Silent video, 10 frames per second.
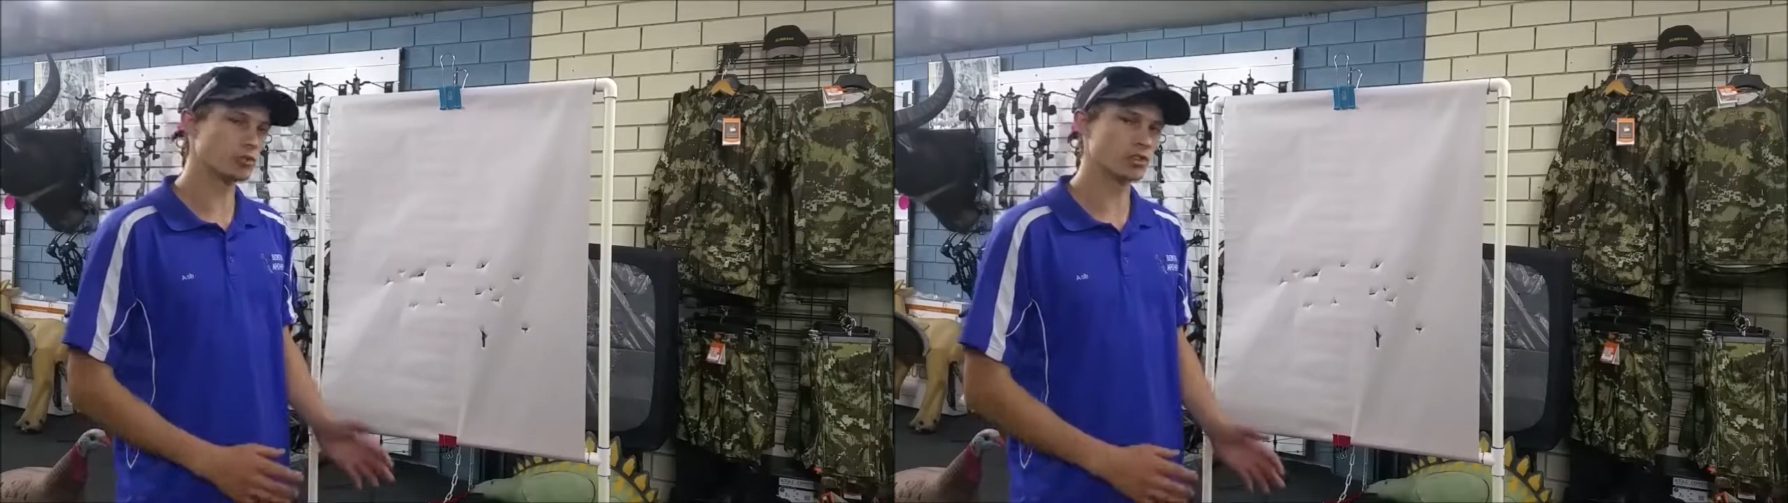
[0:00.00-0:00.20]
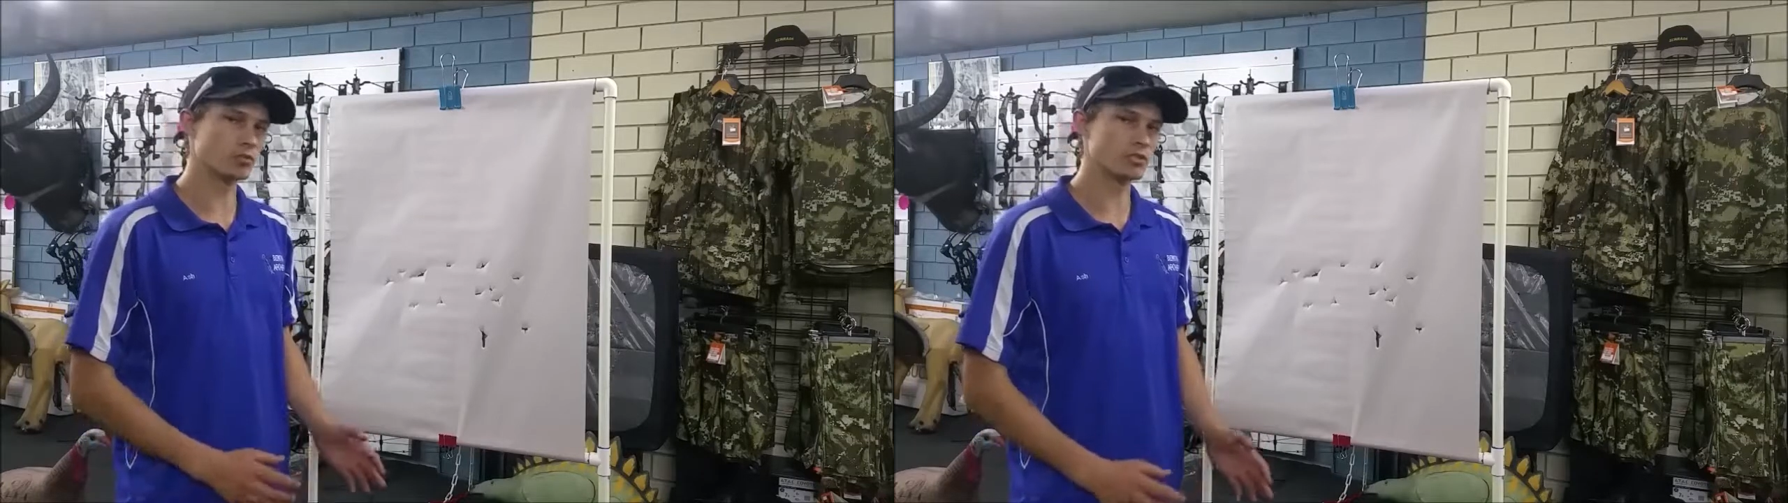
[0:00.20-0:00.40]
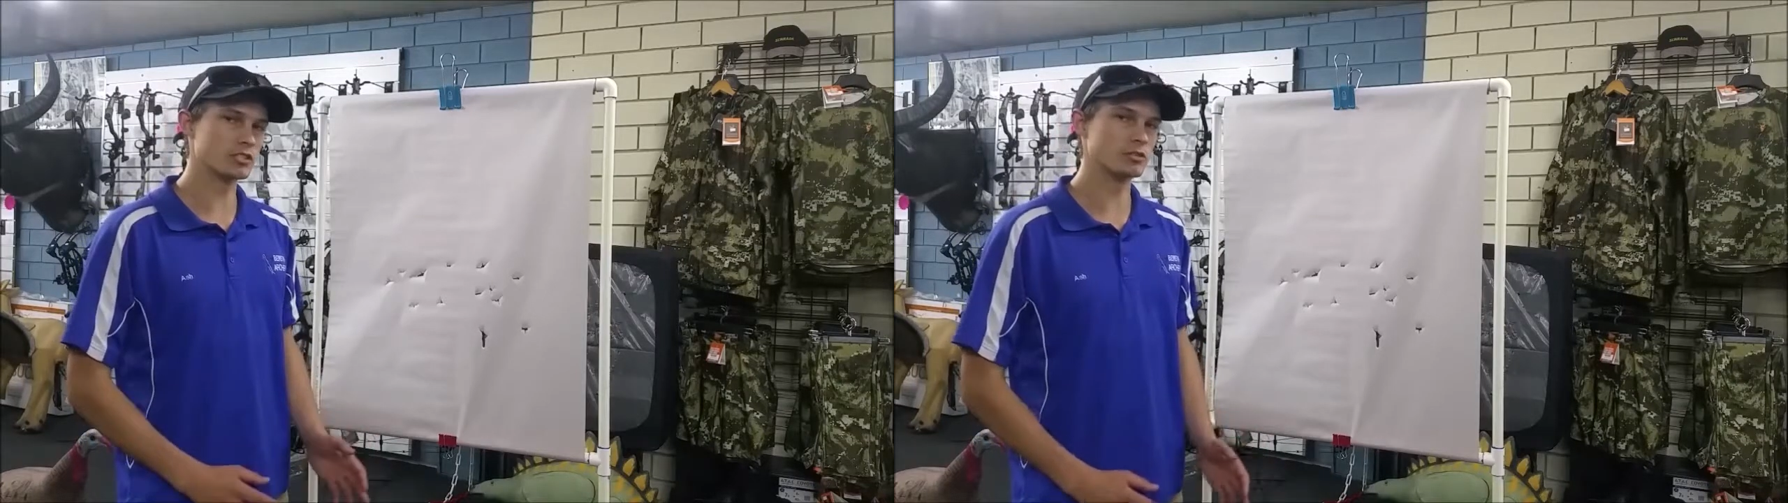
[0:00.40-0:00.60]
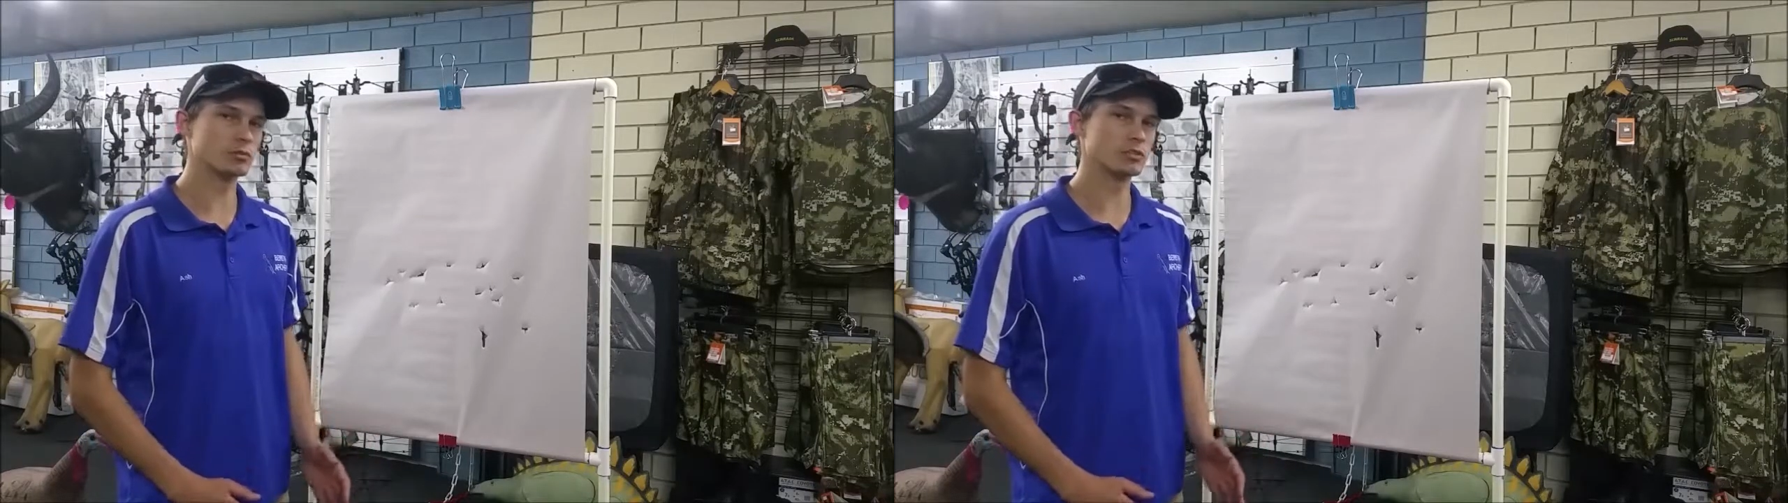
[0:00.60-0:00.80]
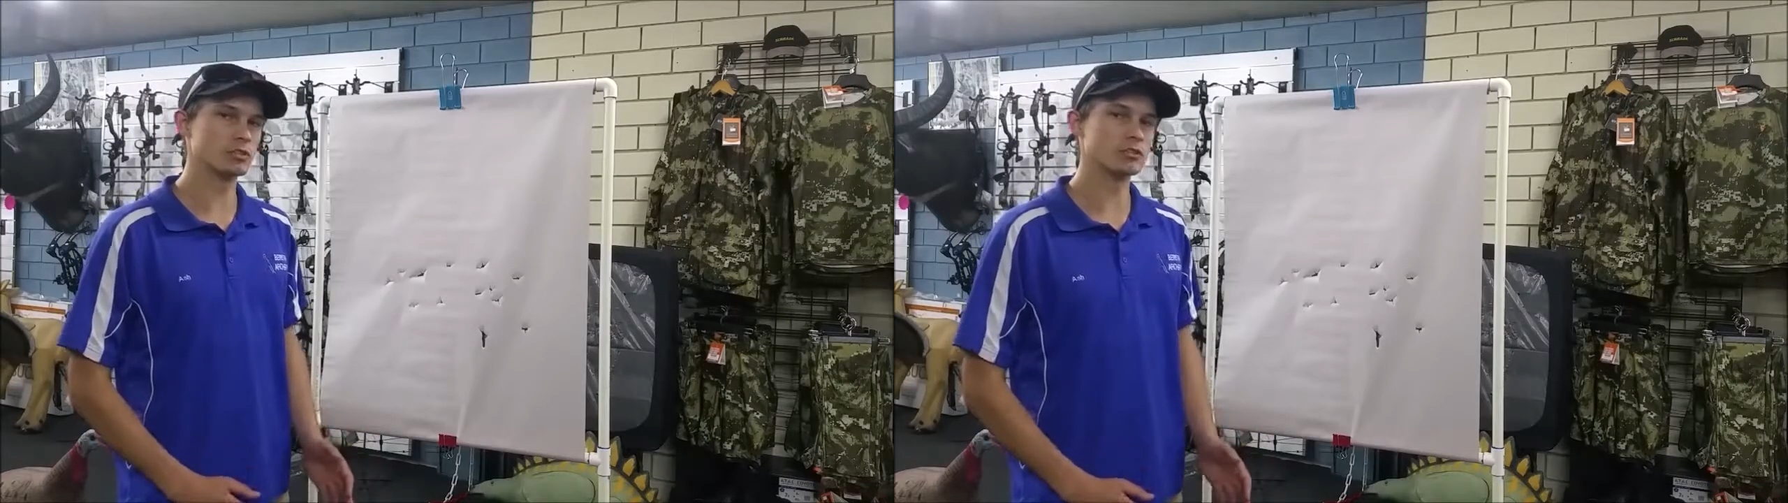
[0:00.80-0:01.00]
With the rest that
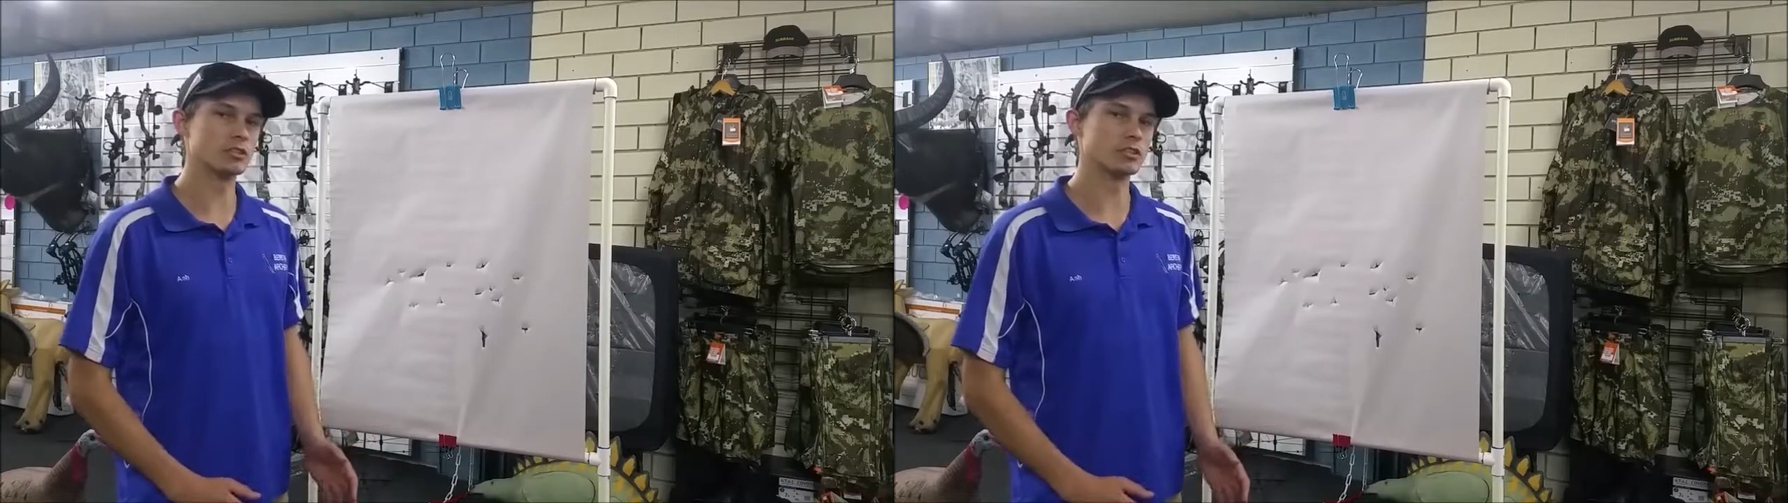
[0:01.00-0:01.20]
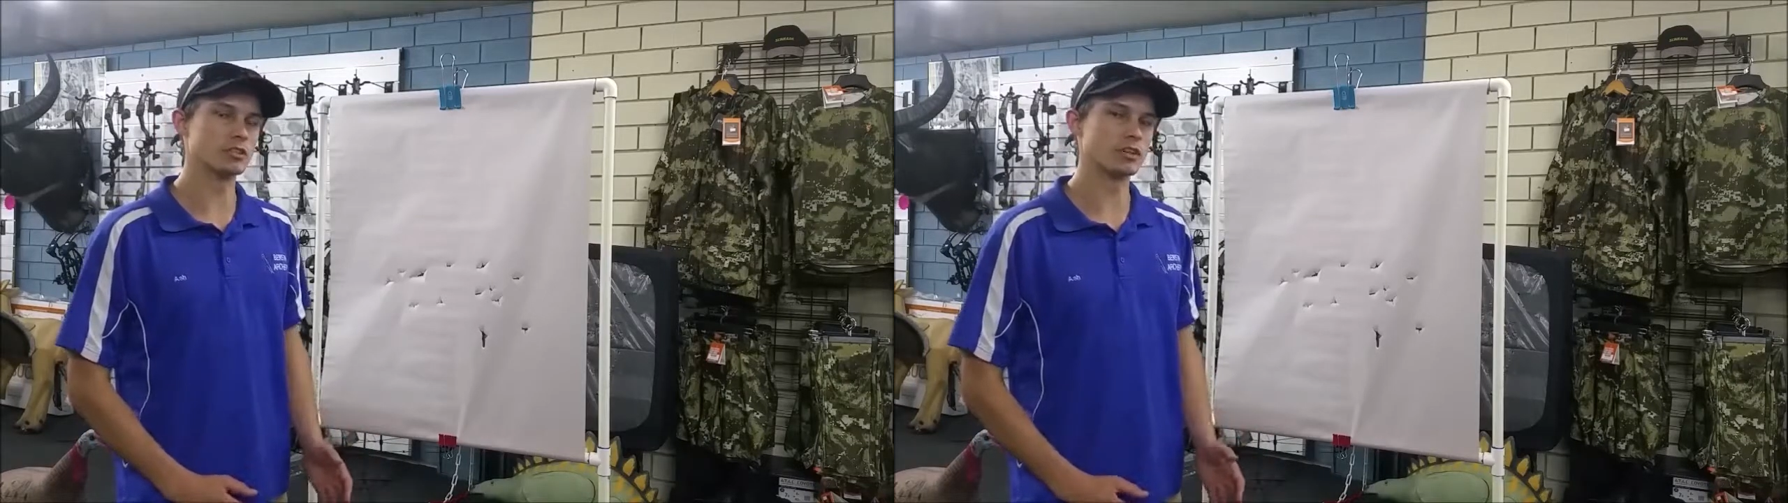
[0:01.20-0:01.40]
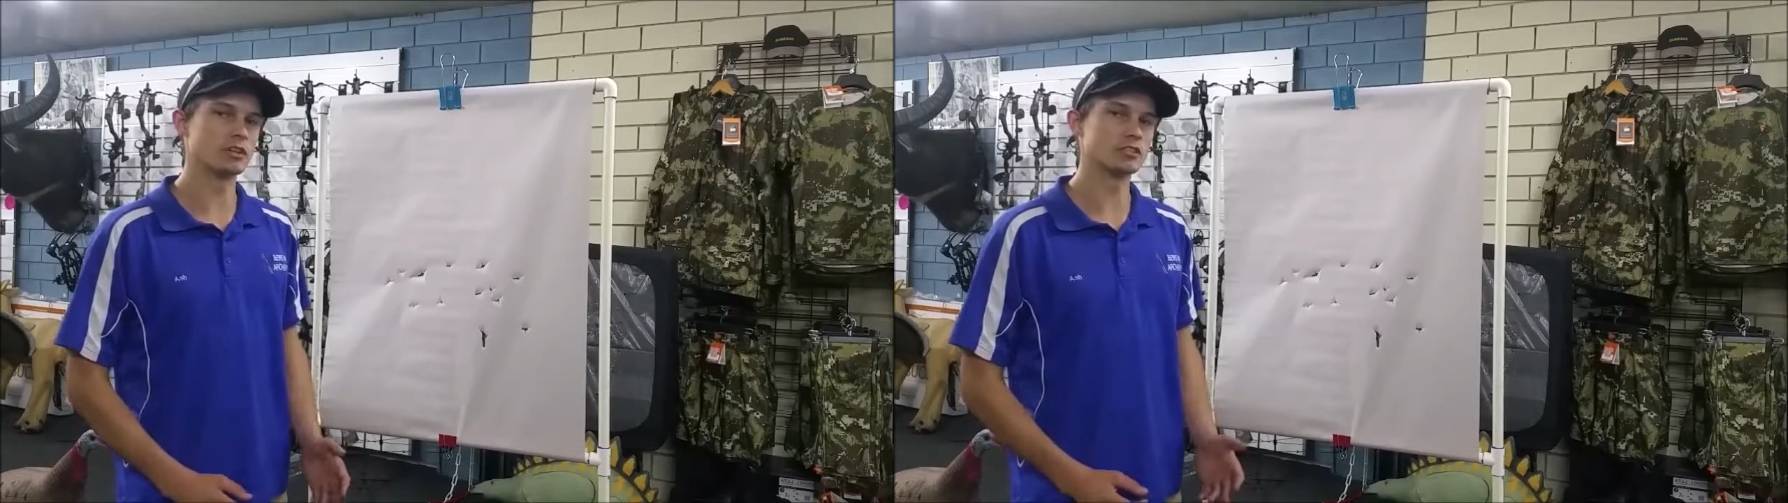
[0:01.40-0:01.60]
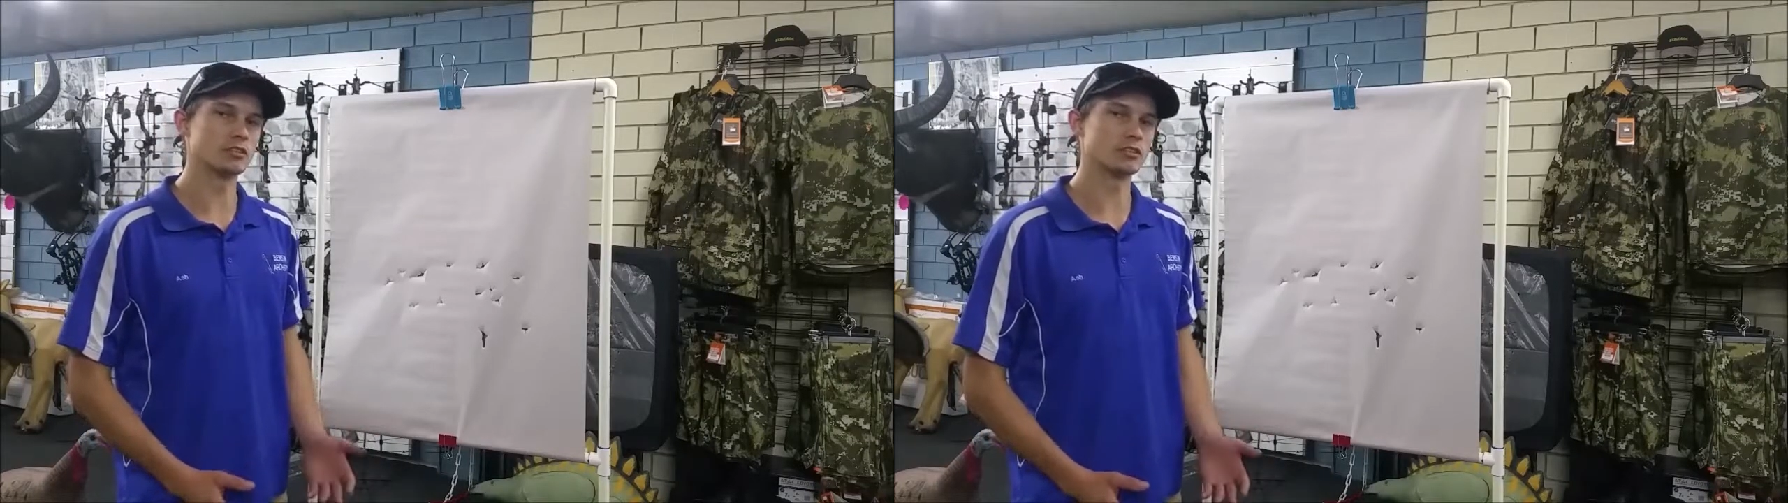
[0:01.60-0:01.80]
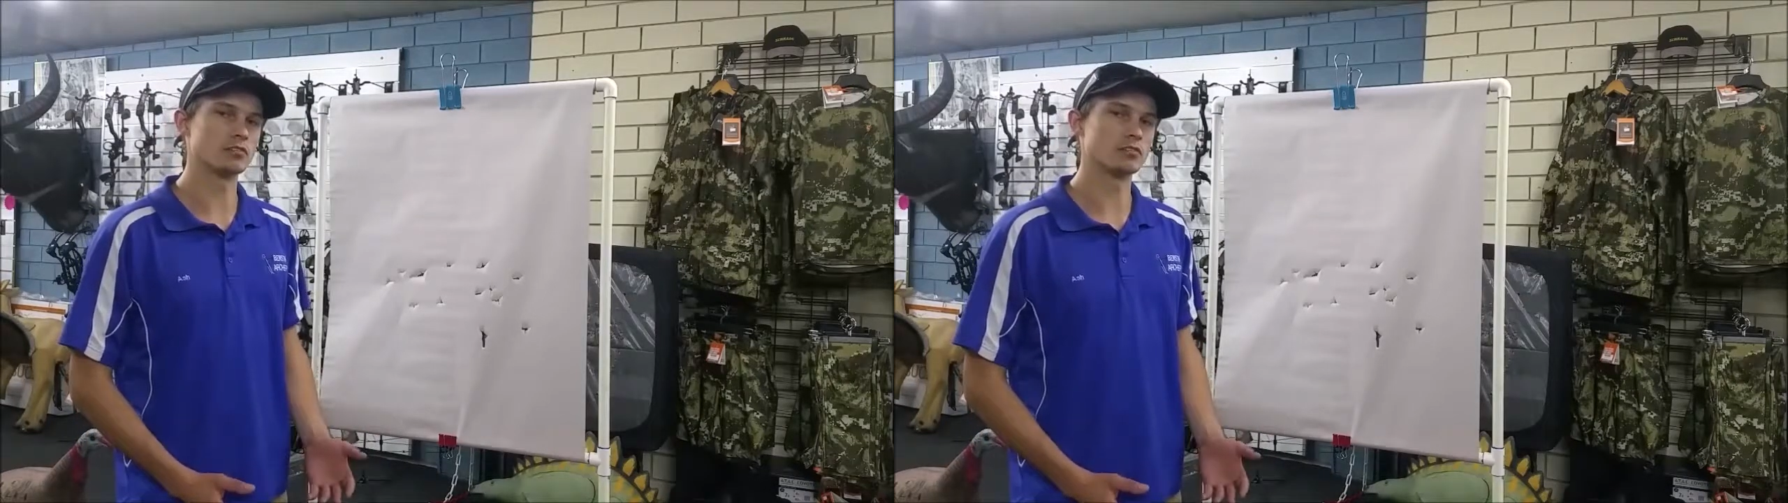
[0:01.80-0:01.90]
we were using today, it's